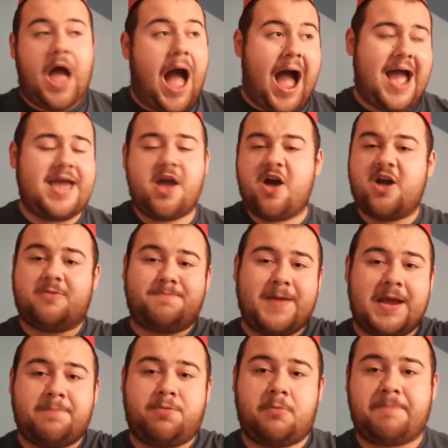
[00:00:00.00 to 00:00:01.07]
I heard
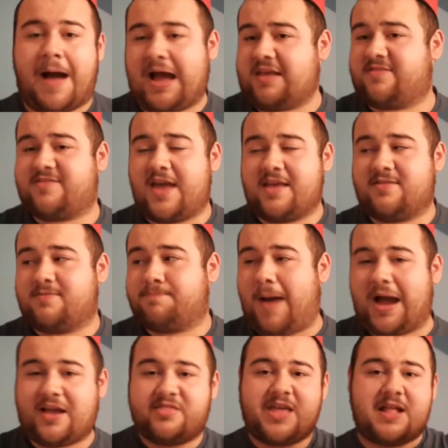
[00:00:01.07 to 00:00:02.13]
people back
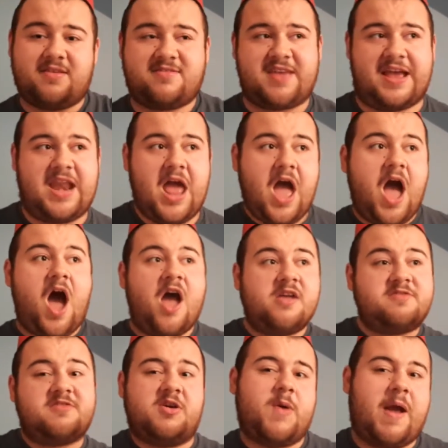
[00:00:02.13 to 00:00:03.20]
back then saying,
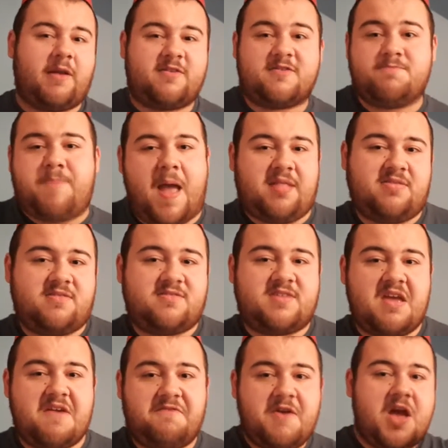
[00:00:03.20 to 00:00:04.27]
"Too
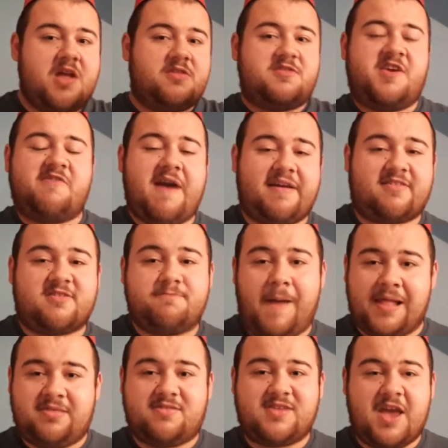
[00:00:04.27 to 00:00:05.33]
expensive, too
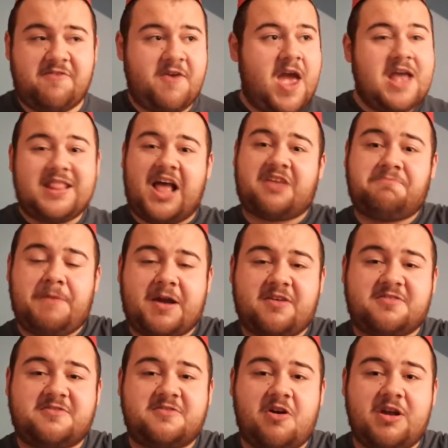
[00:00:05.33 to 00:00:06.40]
expensive. That's
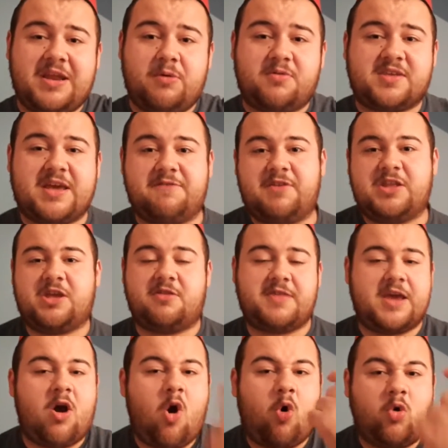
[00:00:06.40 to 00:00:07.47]
because Sony was giving you
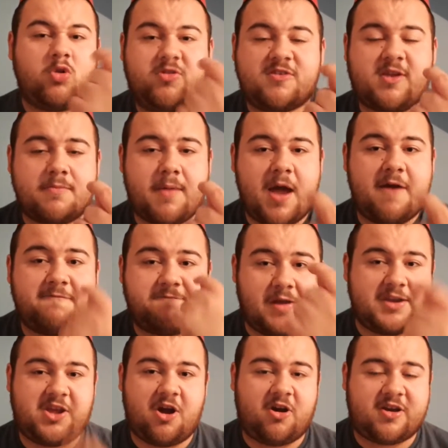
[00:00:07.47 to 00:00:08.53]
the ultimate
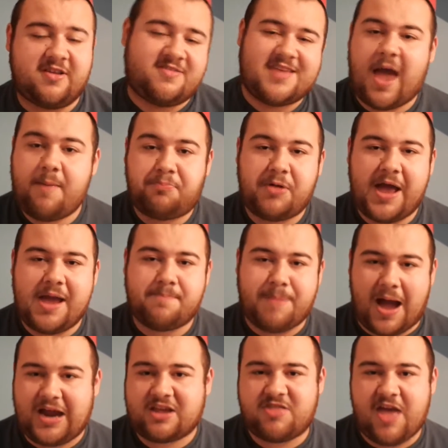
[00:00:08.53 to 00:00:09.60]
video cassette player back